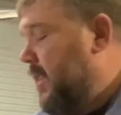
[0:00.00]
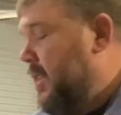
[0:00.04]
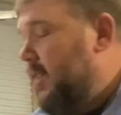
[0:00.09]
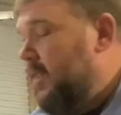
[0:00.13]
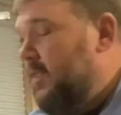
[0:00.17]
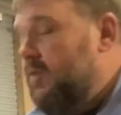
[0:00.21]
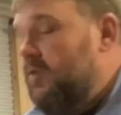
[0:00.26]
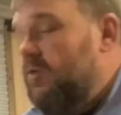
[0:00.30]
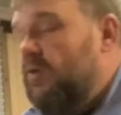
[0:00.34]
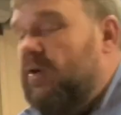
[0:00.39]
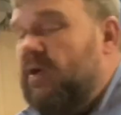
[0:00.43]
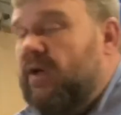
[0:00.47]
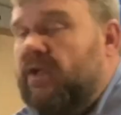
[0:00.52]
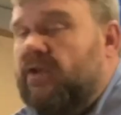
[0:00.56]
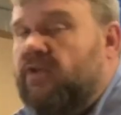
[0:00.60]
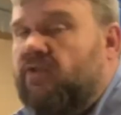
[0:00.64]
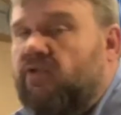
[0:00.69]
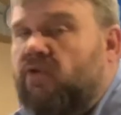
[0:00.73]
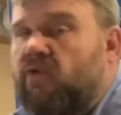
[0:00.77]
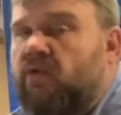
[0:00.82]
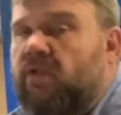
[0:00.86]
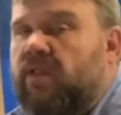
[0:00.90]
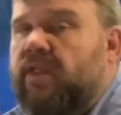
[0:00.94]
you can
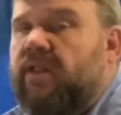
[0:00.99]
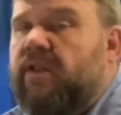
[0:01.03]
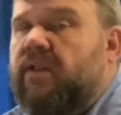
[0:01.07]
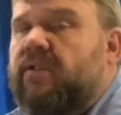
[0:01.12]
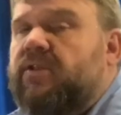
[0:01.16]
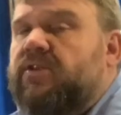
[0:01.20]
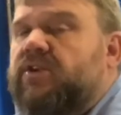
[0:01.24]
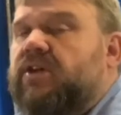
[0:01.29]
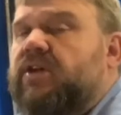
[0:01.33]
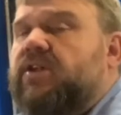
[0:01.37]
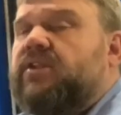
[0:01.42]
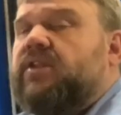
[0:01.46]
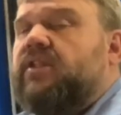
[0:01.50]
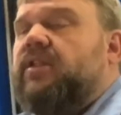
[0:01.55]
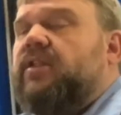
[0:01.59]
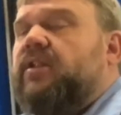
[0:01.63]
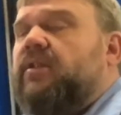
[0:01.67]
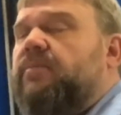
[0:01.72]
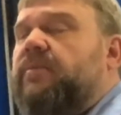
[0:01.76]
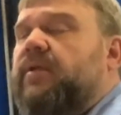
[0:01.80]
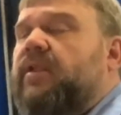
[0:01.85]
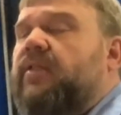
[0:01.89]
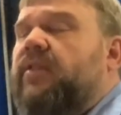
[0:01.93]
control a little, adjust a
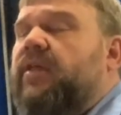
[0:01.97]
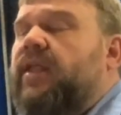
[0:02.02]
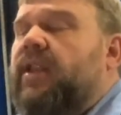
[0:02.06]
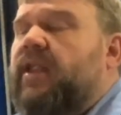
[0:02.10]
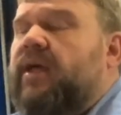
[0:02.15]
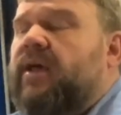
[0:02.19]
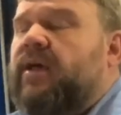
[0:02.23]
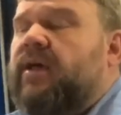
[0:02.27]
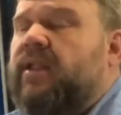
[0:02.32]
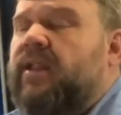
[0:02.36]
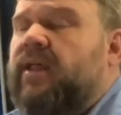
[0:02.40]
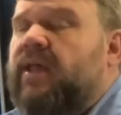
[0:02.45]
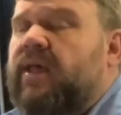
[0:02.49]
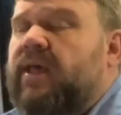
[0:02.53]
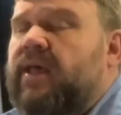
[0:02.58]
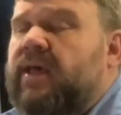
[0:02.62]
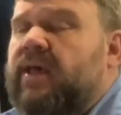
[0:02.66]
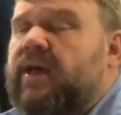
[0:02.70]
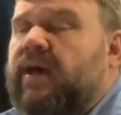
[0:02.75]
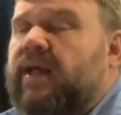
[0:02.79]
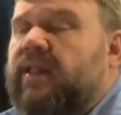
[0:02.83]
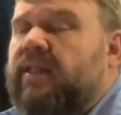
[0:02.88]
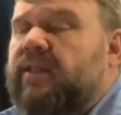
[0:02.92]
little bit of that out,
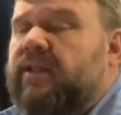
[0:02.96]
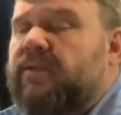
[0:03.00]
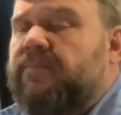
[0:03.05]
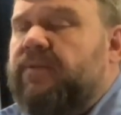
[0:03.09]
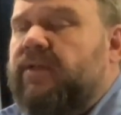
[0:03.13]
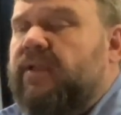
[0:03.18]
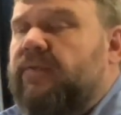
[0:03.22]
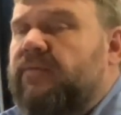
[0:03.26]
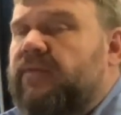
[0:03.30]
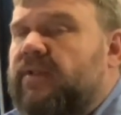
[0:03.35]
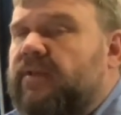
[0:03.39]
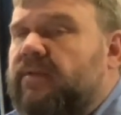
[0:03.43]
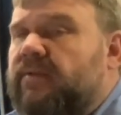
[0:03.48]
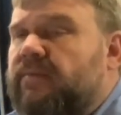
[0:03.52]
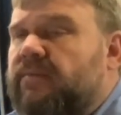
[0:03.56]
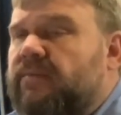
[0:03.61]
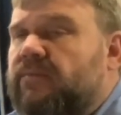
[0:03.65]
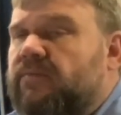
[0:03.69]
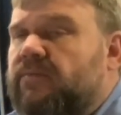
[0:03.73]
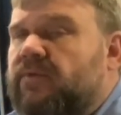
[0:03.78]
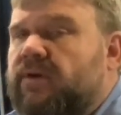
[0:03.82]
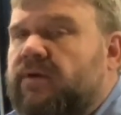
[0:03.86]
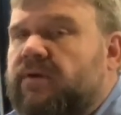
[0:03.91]
a little bit of it,
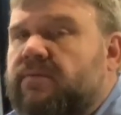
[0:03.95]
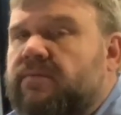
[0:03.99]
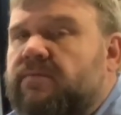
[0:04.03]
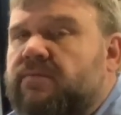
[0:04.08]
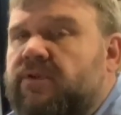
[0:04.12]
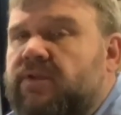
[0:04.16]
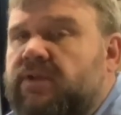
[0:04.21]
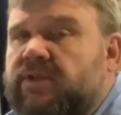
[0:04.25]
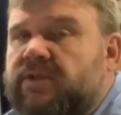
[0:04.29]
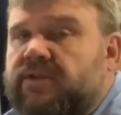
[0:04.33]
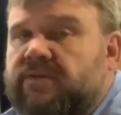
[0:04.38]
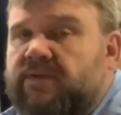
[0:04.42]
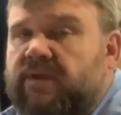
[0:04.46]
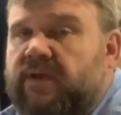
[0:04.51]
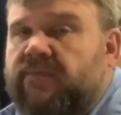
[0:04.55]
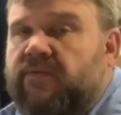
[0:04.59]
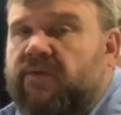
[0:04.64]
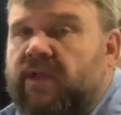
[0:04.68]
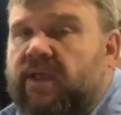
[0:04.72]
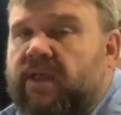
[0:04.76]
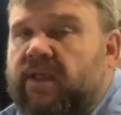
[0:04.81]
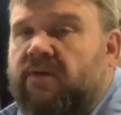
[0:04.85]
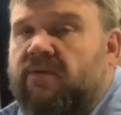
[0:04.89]
well, you just
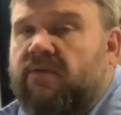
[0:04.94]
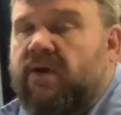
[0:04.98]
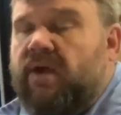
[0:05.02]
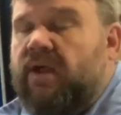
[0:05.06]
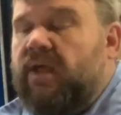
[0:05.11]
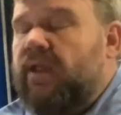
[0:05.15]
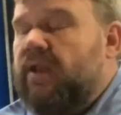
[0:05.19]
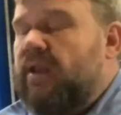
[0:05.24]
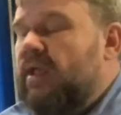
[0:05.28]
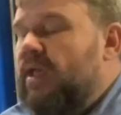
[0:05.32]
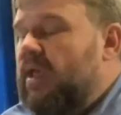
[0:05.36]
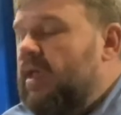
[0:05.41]
never get right.